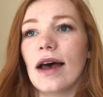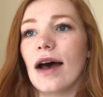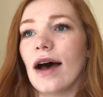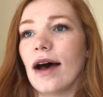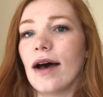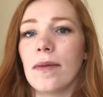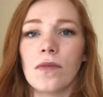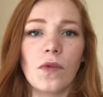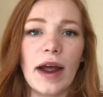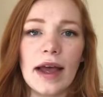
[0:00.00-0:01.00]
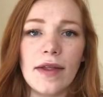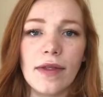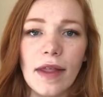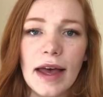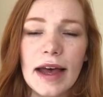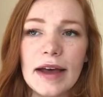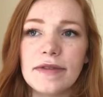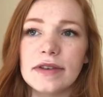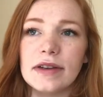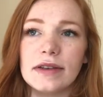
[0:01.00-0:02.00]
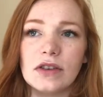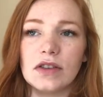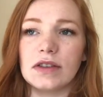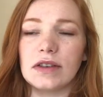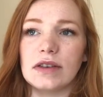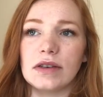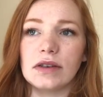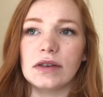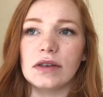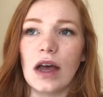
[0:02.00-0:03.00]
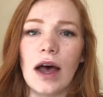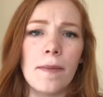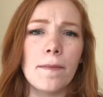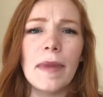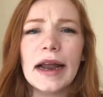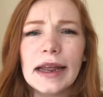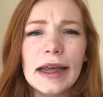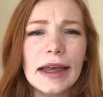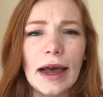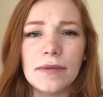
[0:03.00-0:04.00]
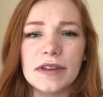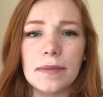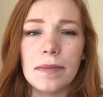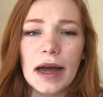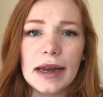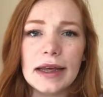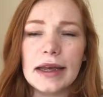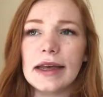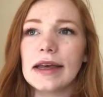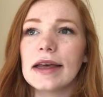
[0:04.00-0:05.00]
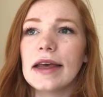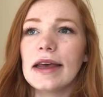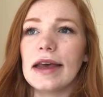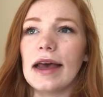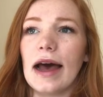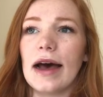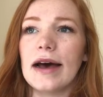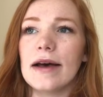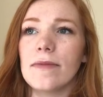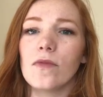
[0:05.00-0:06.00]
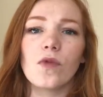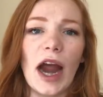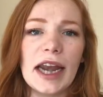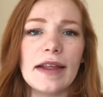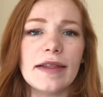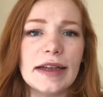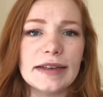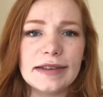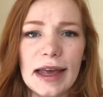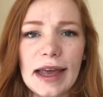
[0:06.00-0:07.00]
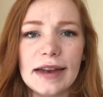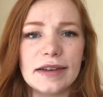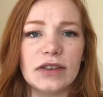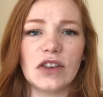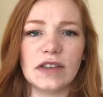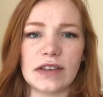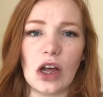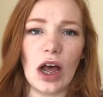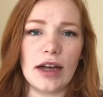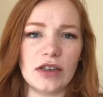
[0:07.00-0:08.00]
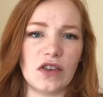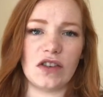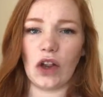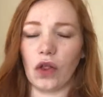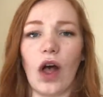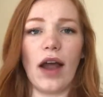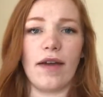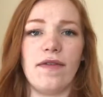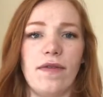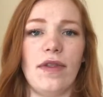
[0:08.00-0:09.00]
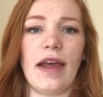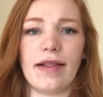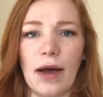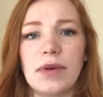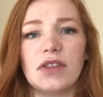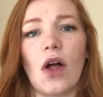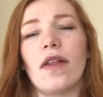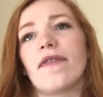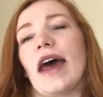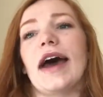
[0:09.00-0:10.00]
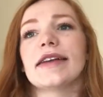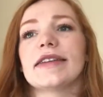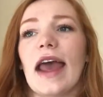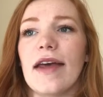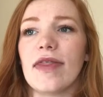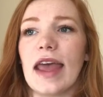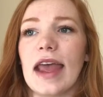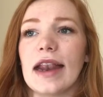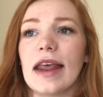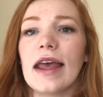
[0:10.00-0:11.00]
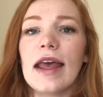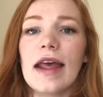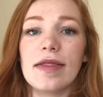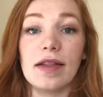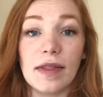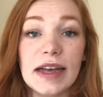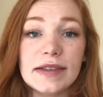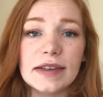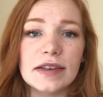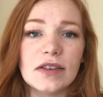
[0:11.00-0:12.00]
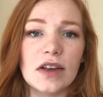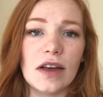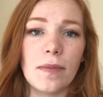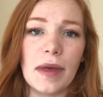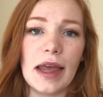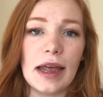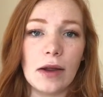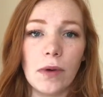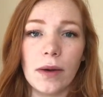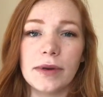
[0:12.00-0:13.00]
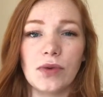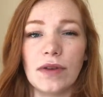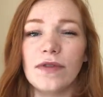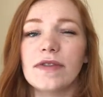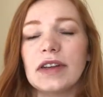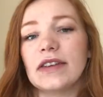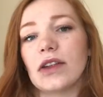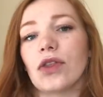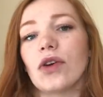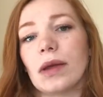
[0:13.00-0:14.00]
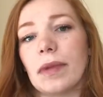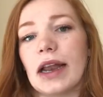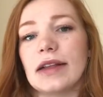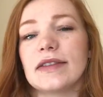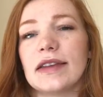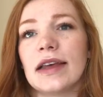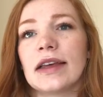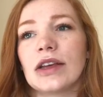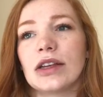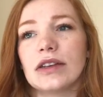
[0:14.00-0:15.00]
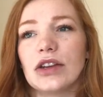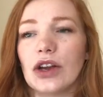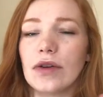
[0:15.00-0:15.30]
right and left, just money, counting money, writing the date, just a lot of, like, that was all of that. And then the lesson took me anywhere between 15 to 30 minutes, you know,